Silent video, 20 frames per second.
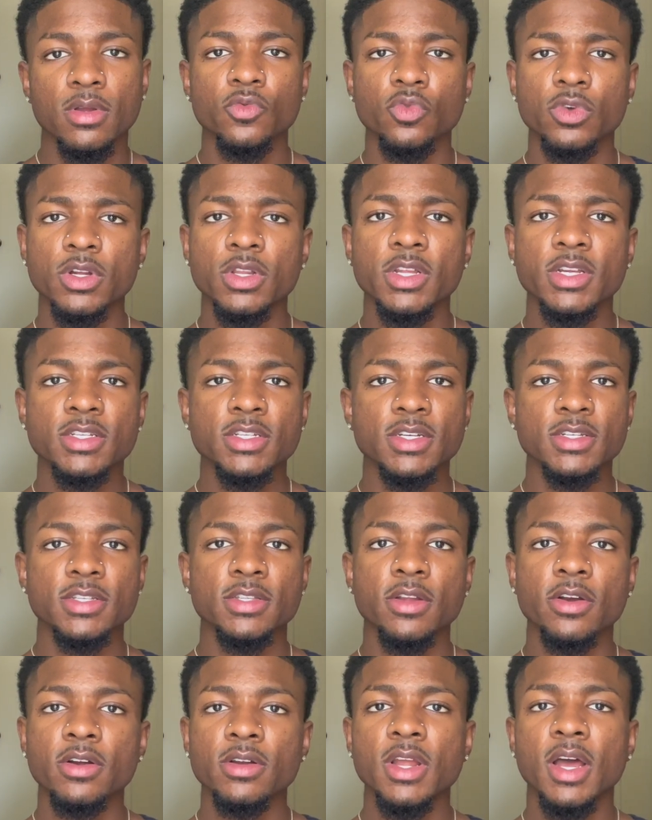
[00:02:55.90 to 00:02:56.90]
Really just
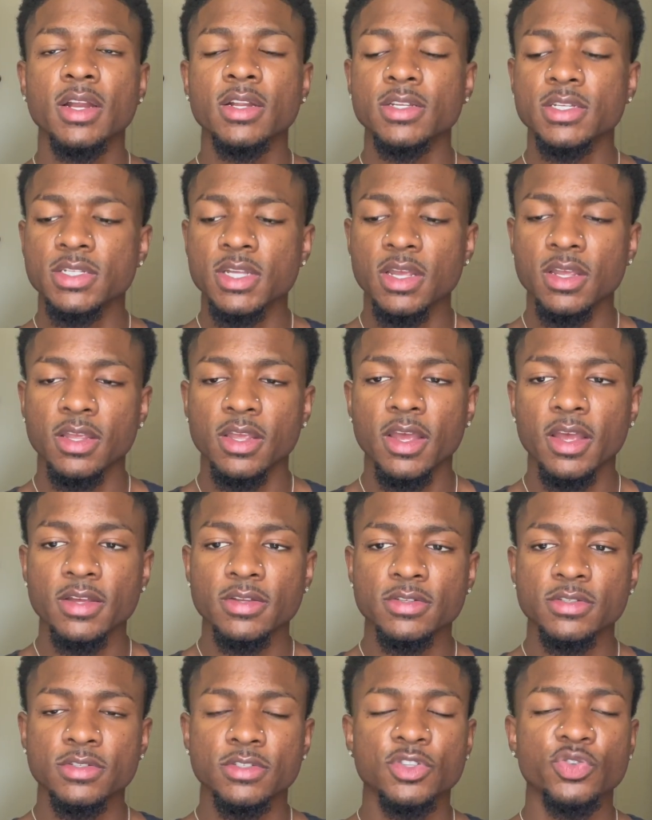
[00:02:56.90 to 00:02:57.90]
learn how to say
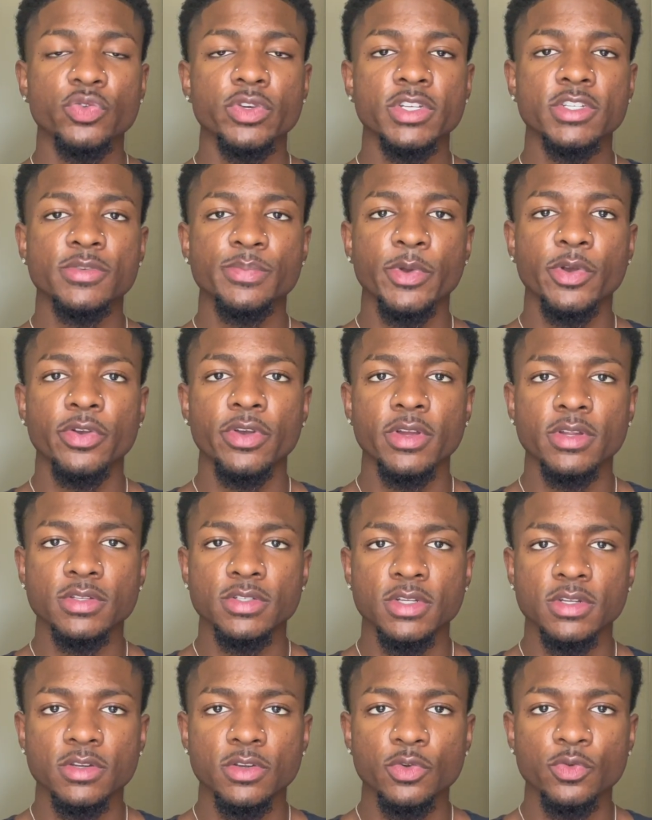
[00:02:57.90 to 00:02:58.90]
yes to
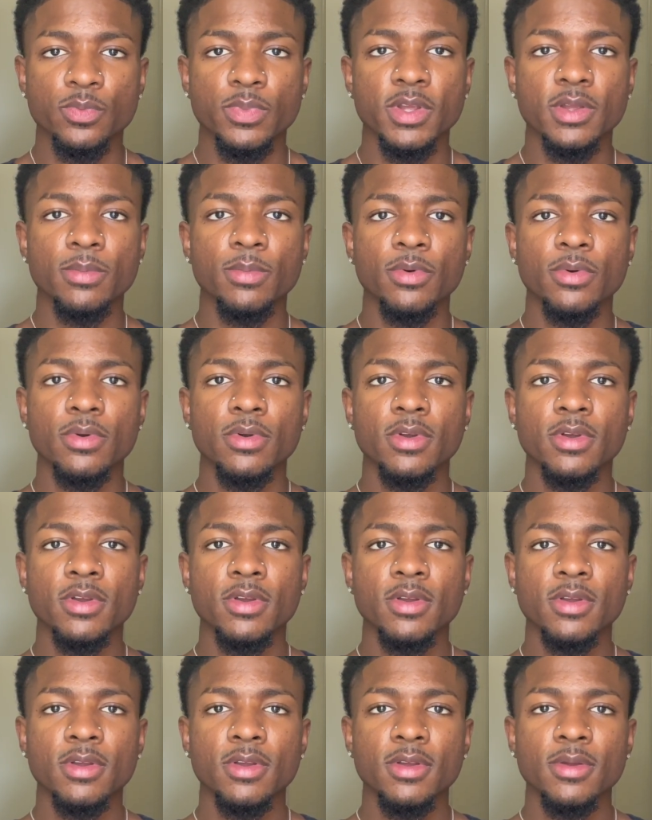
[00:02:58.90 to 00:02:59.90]
experiencing new people.
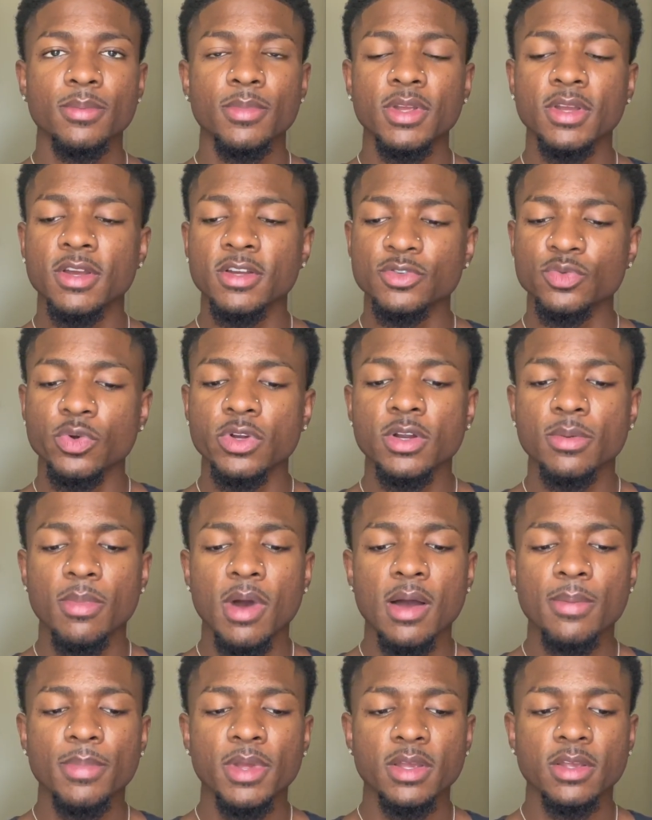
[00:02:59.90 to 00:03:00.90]
Because one of
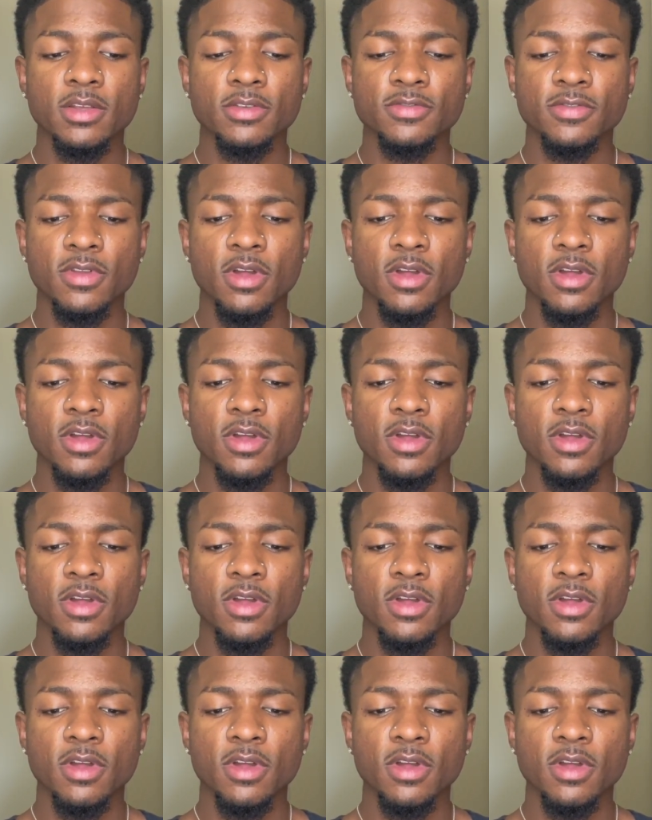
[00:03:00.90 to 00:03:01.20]
my biggest